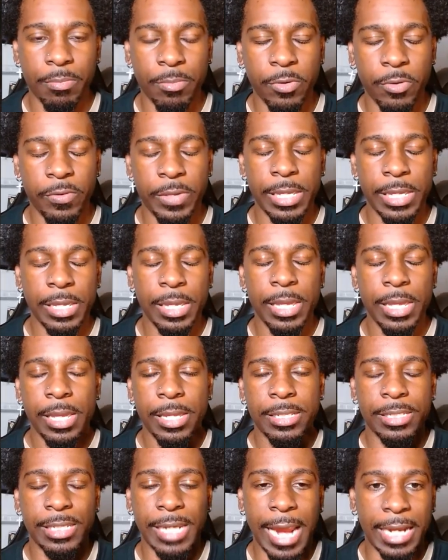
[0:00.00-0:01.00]
movie
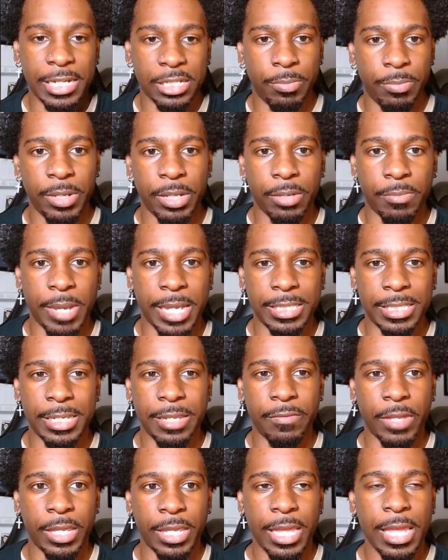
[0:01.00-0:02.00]
/ book by
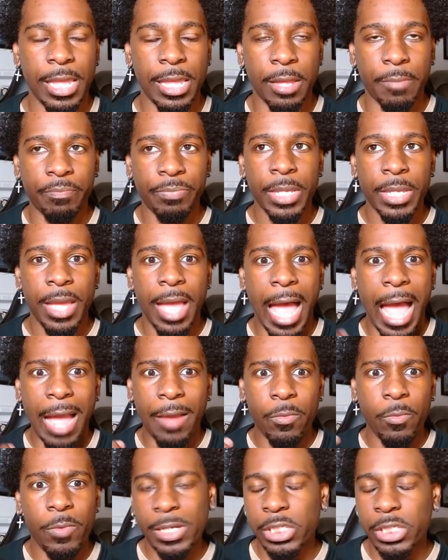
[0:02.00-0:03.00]
Stephen King.
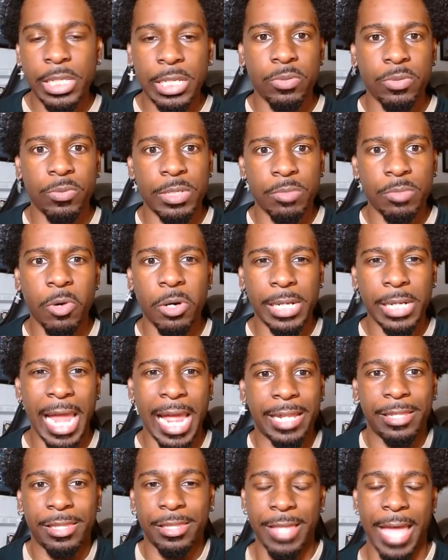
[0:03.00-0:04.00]
I wish this was more
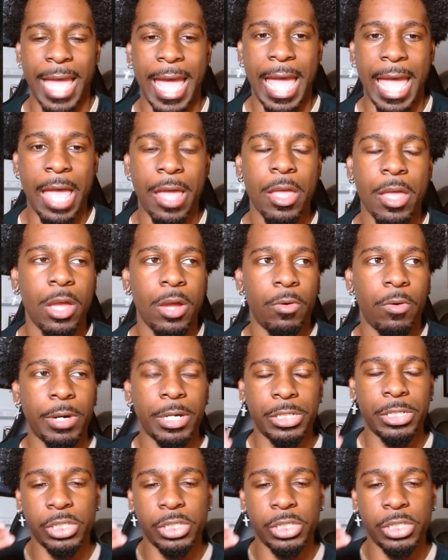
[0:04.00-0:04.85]
like that, where